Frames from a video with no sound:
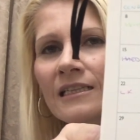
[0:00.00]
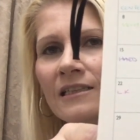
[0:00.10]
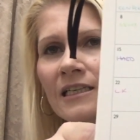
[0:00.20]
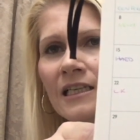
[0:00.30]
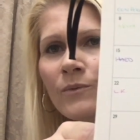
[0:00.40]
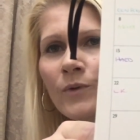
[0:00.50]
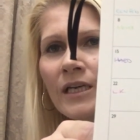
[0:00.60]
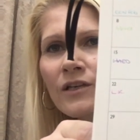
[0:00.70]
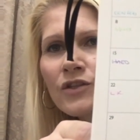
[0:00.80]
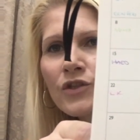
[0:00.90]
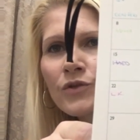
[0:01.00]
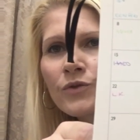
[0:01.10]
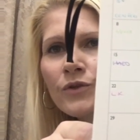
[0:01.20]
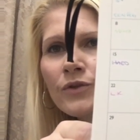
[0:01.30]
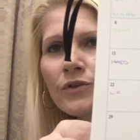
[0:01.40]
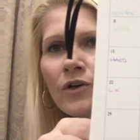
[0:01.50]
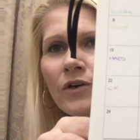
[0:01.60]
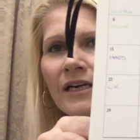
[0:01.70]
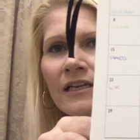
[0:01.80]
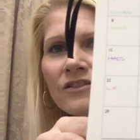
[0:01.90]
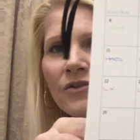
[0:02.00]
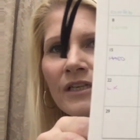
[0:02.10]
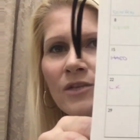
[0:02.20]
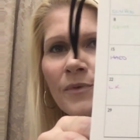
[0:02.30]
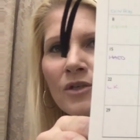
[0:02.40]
Then in week 2, at the